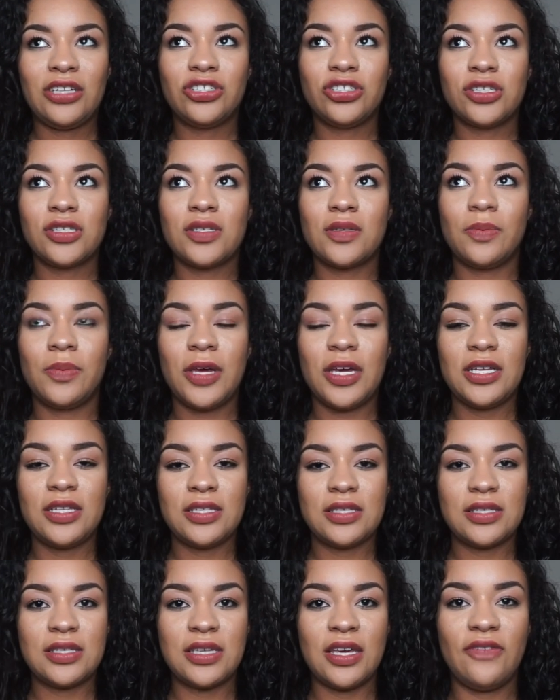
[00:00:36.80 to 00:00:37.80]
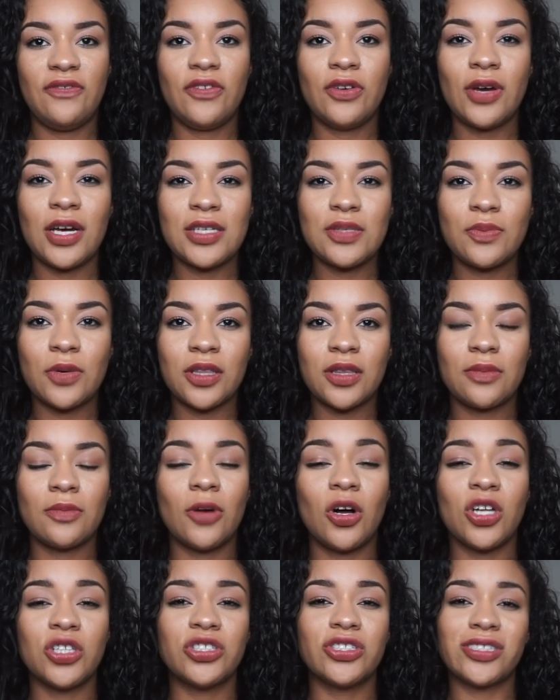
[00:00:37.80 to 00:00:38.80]
it just depends. If you guys want them
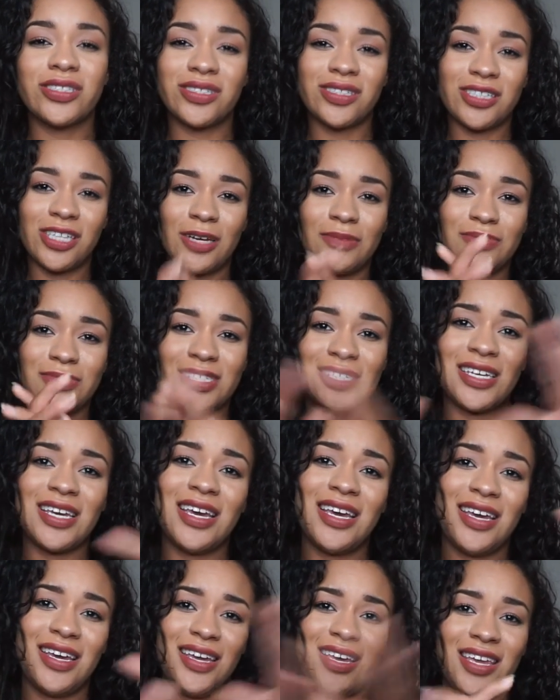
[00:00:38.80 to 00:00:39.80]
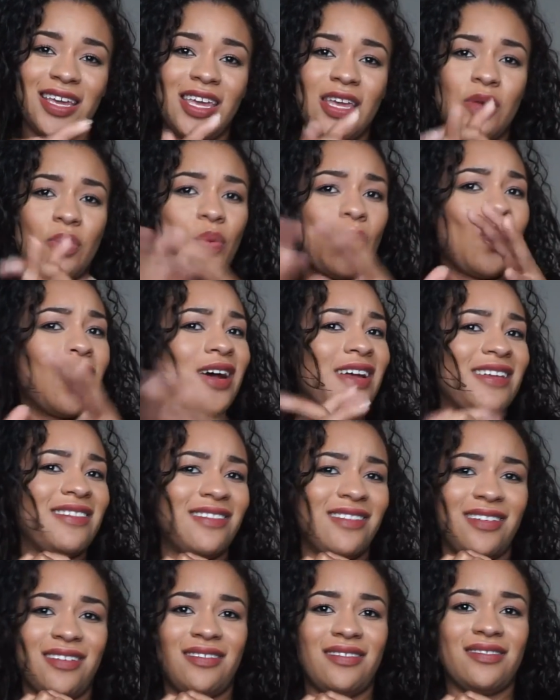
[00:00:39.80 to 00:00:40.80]
all just lumped in
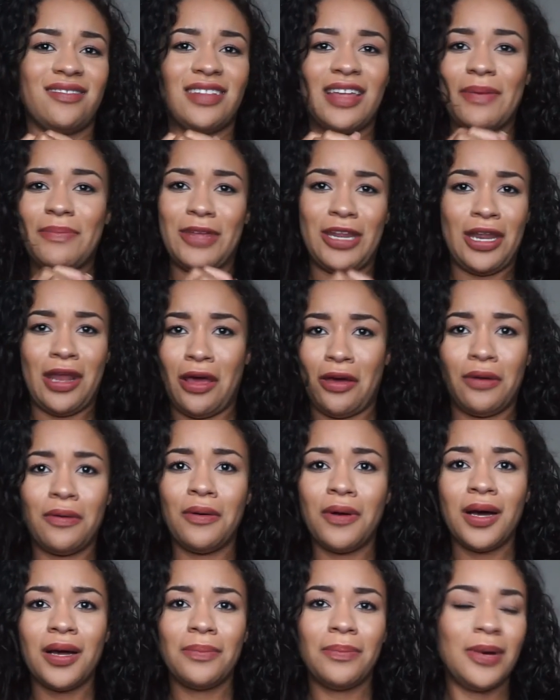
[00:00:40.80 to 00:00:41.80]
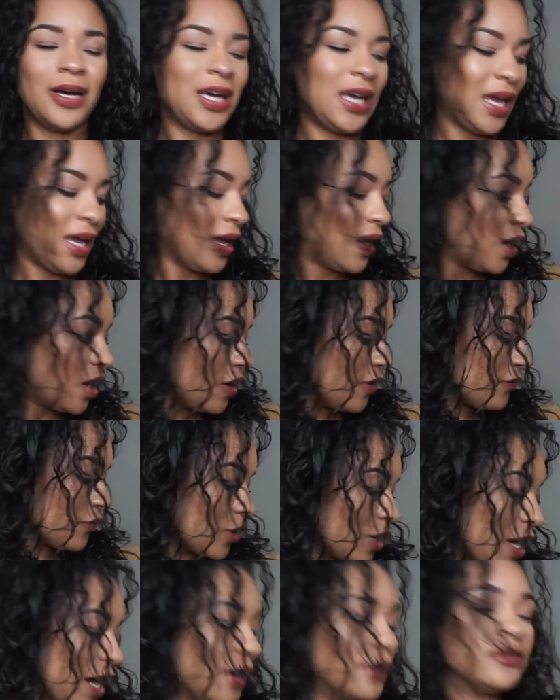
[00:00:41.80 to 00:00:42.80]
one, let me know. But
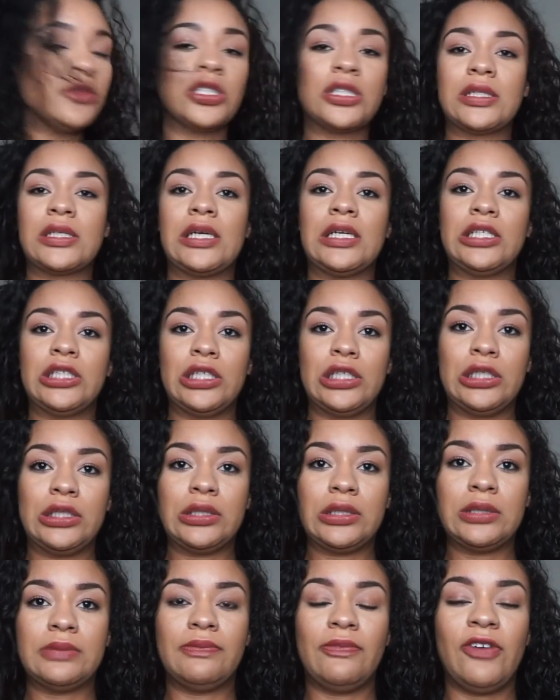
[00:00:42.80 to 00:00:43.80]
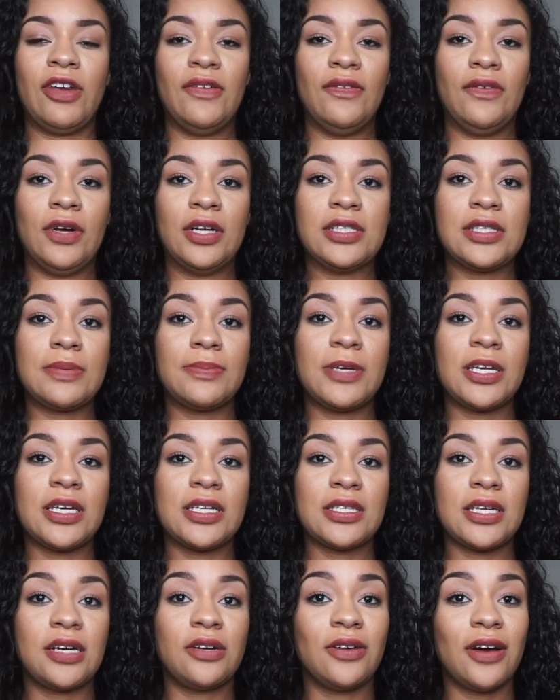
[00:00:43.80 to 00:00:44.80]
for now, I'm just going to show you some favorites
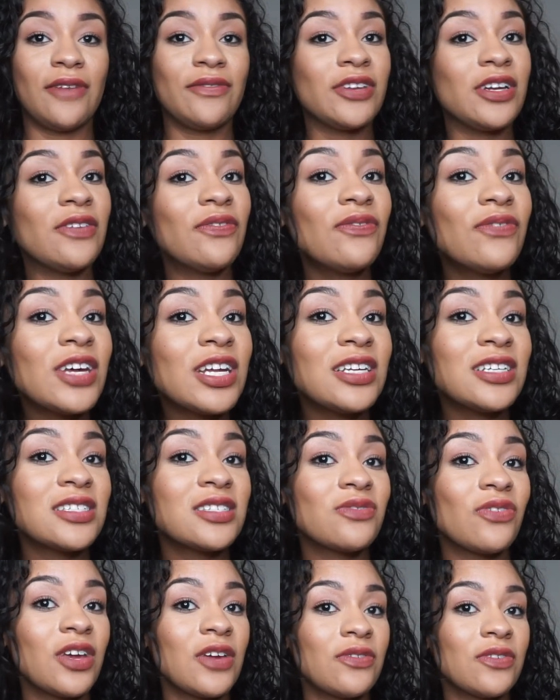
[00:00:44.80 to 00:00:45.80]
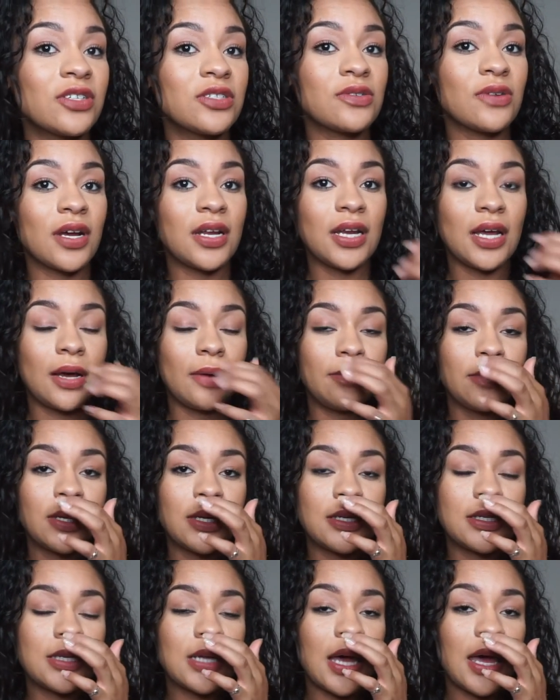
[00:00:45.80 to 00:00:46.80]
because I don't have any fitness favorites right now
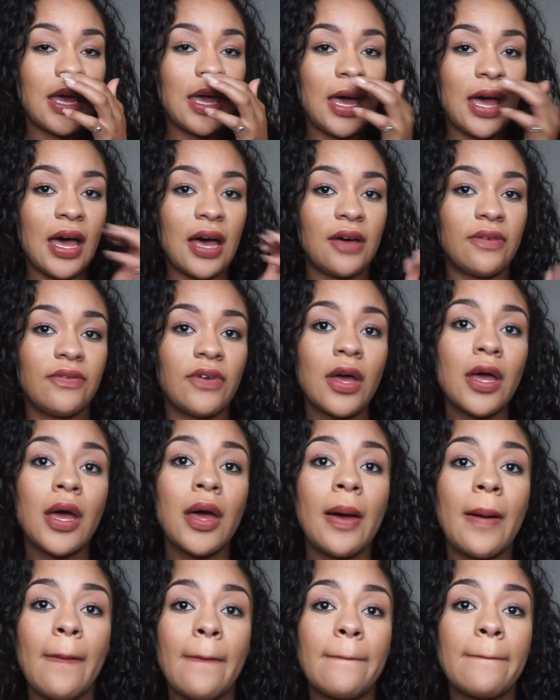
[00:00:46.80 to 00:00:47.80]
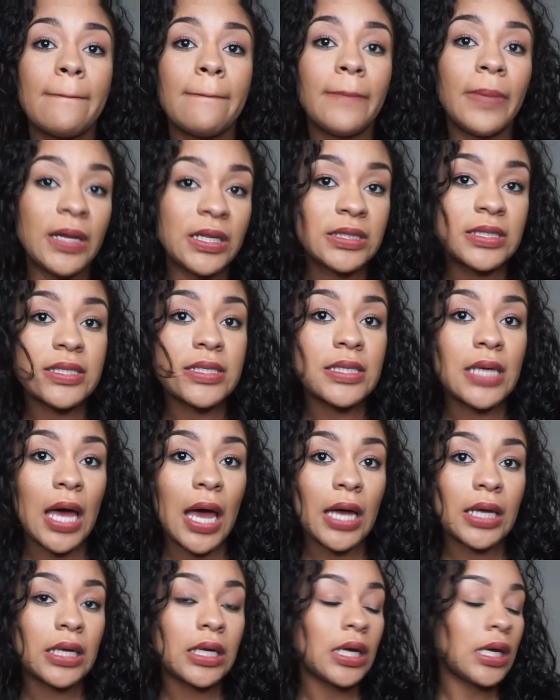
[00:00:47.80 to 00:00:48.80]
because I have been
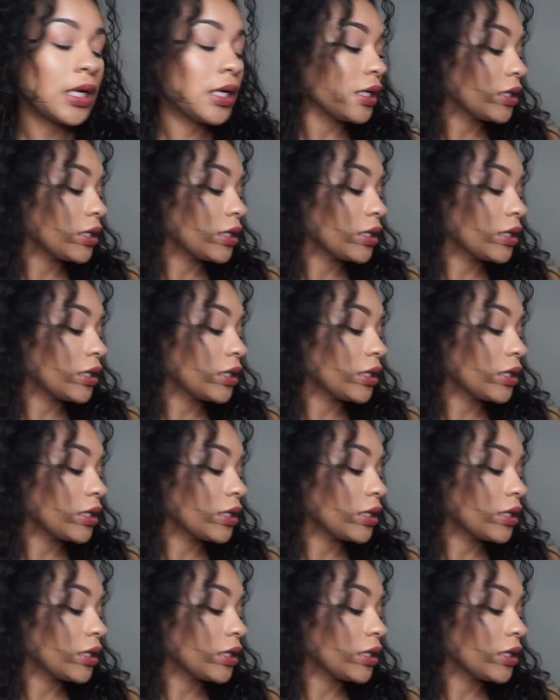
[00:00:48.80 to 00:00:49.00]
slacking.